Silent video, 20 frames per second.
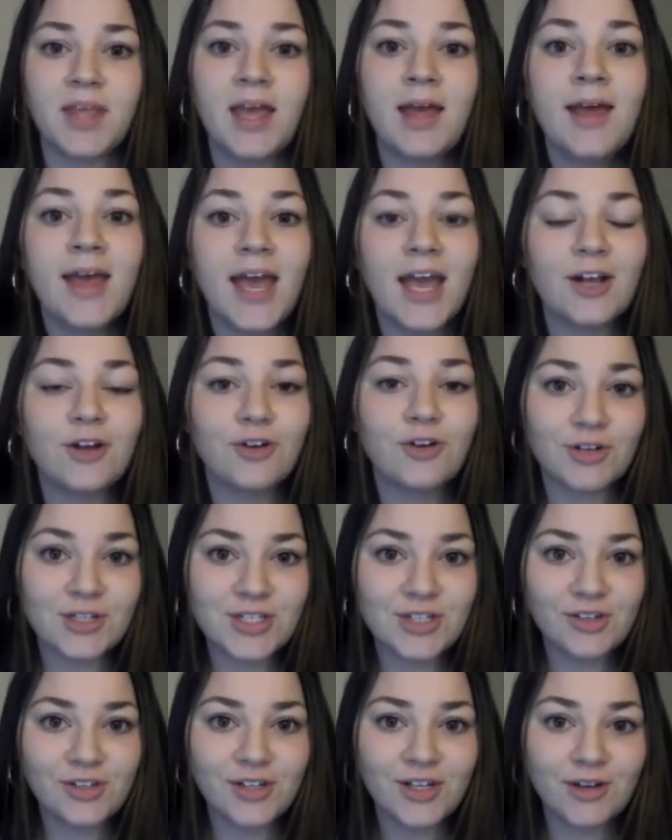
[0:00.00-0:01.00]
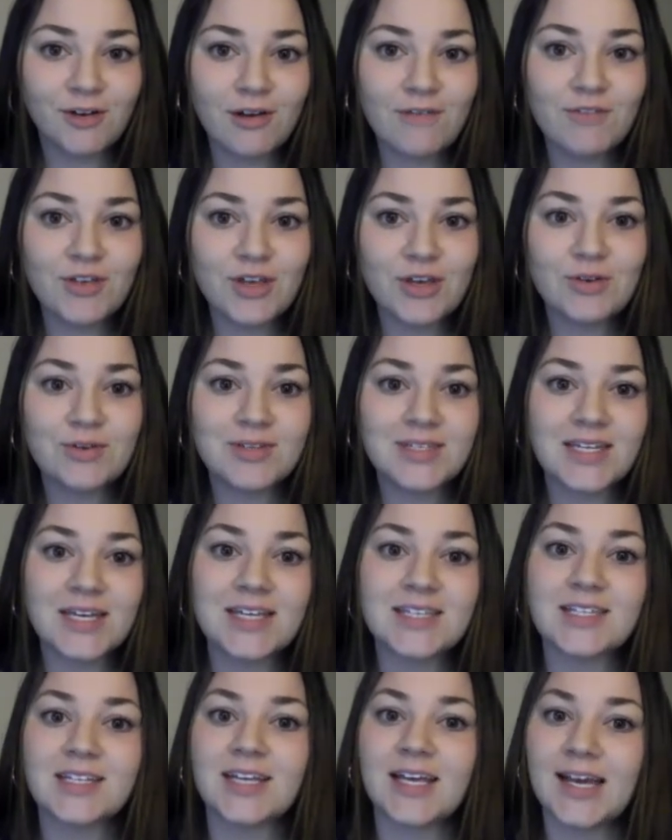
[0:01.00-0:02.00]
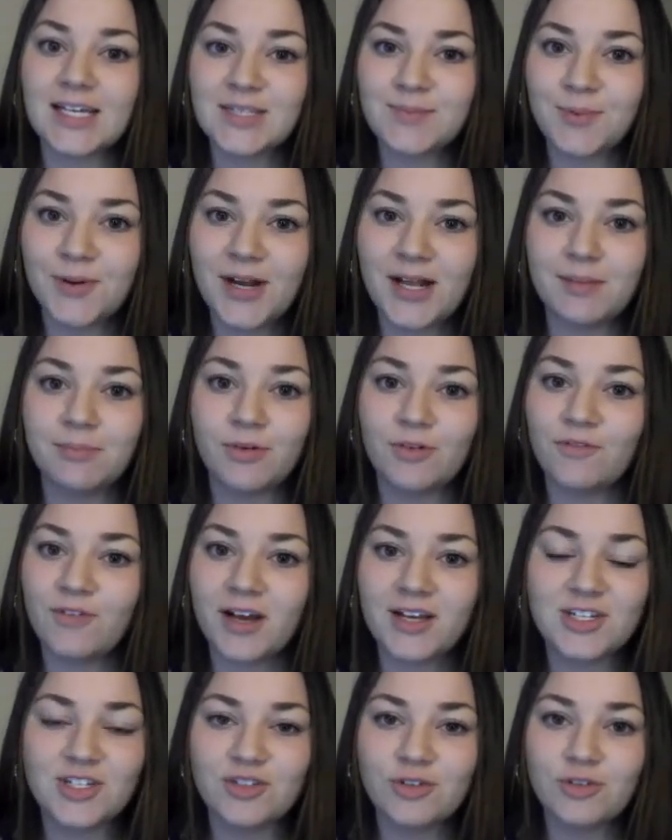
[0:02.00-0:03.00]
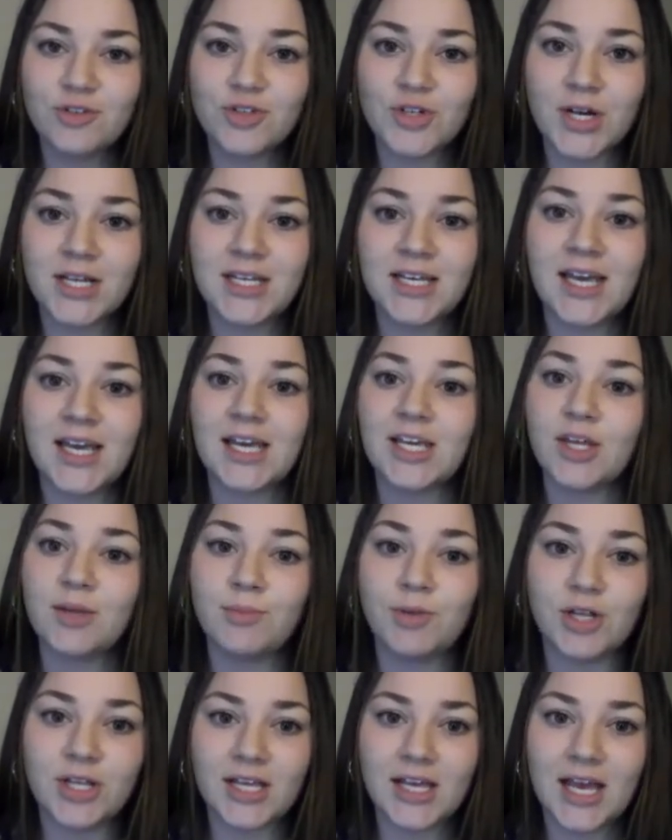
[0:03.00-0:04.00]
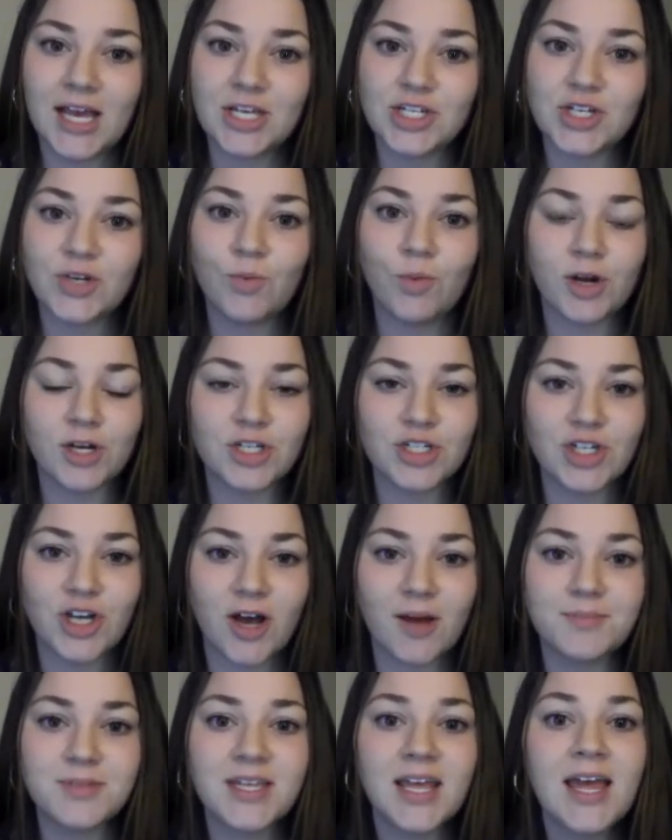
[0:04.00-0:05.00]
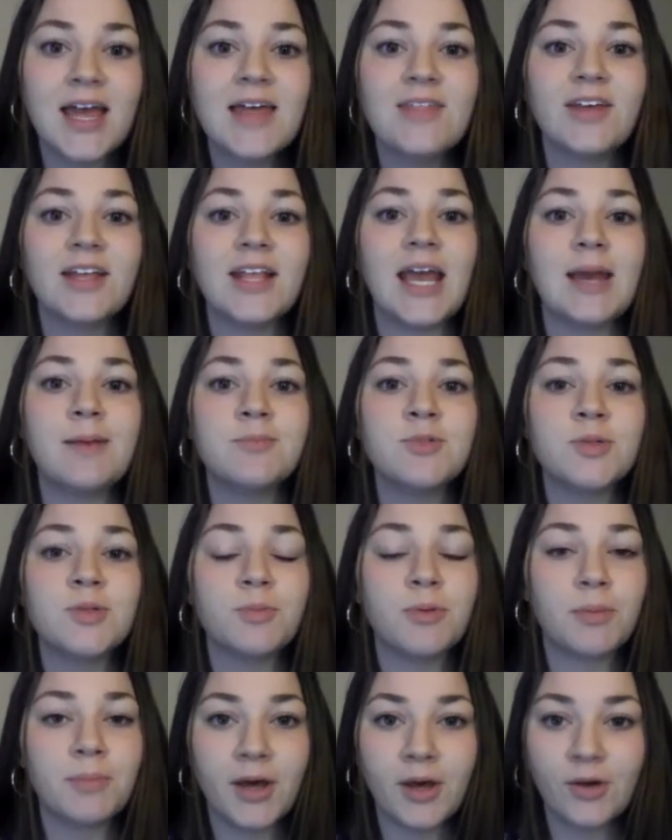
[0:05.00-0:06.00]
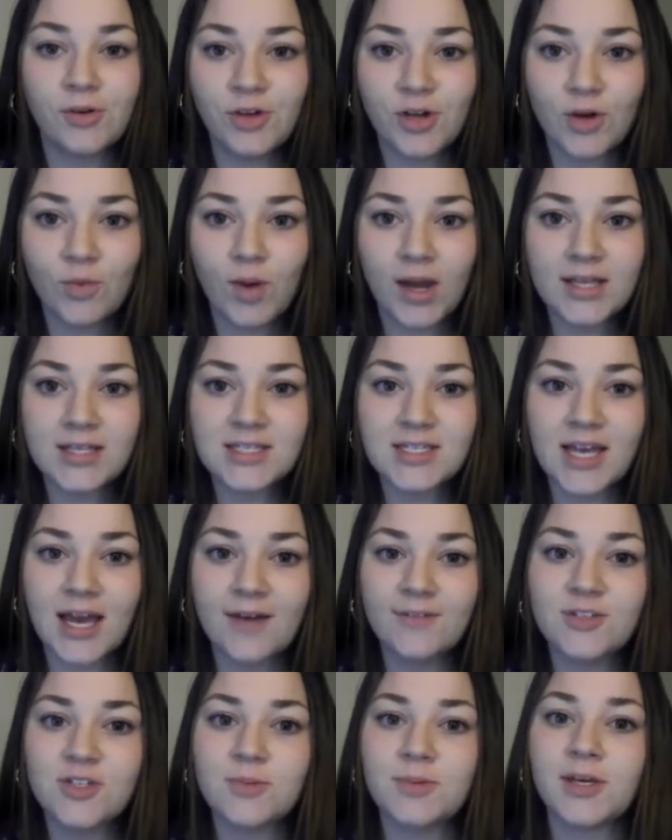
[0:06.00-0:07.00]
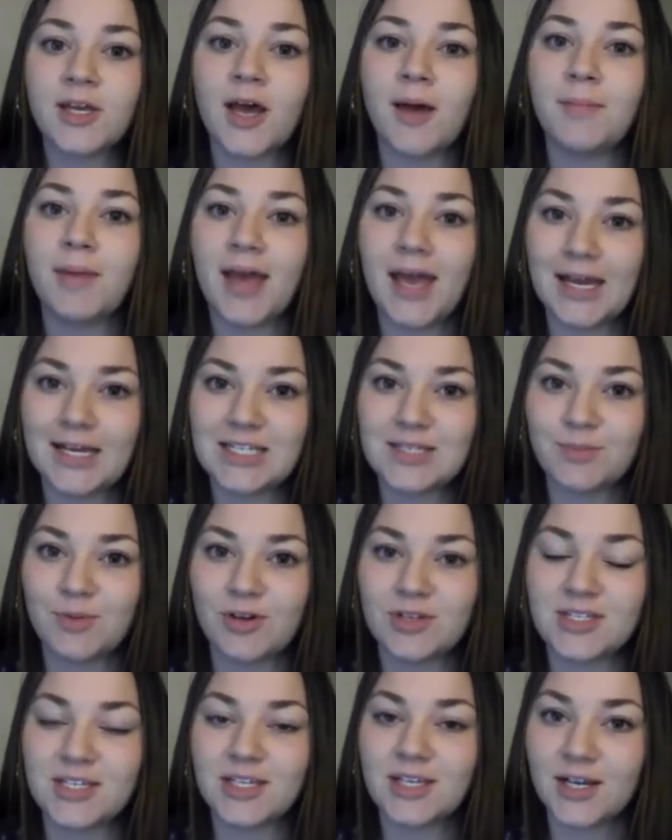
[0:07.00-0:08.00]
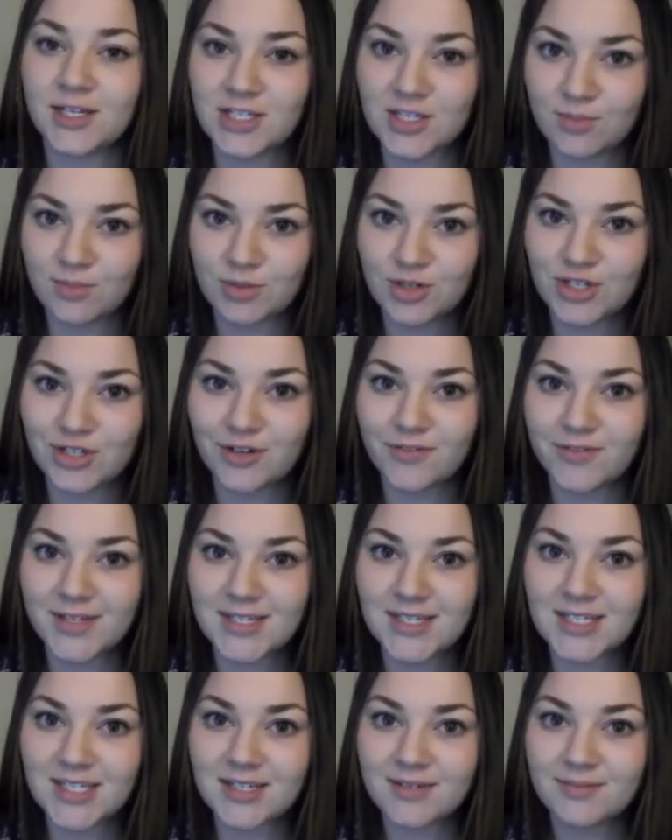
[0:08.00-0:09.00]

And Crystal Clear Reviews is an expert in professional training and communication workshops that aim to propel your waitstaff to become experts in customer service.